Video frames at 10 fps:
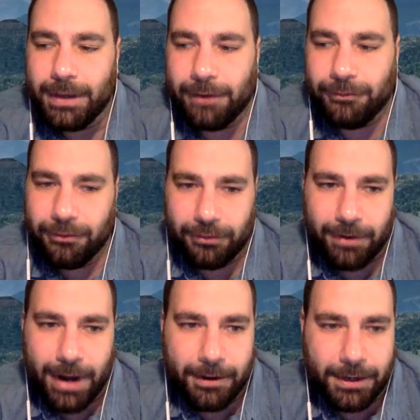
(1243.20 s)
issues
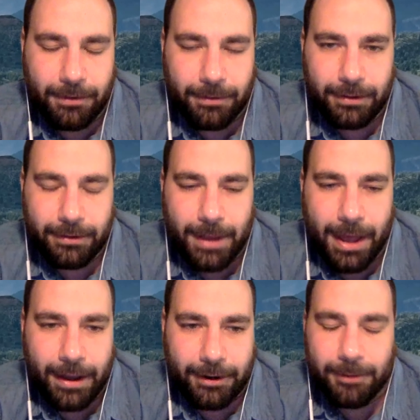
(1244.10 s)
around you know
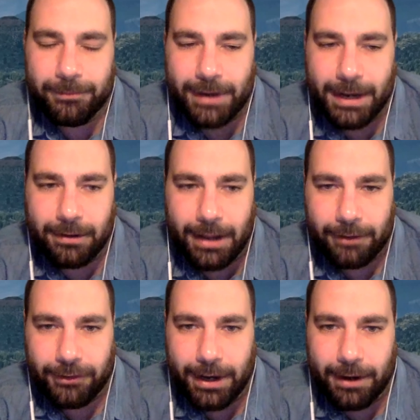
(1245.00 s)
uh, curbside
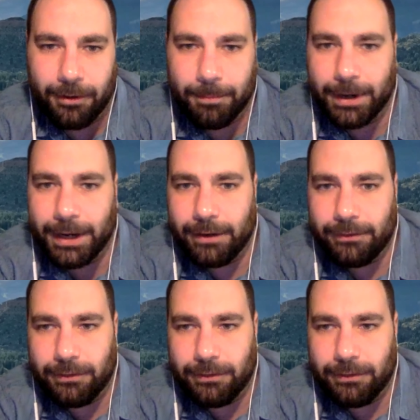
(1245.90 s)
collection or bringing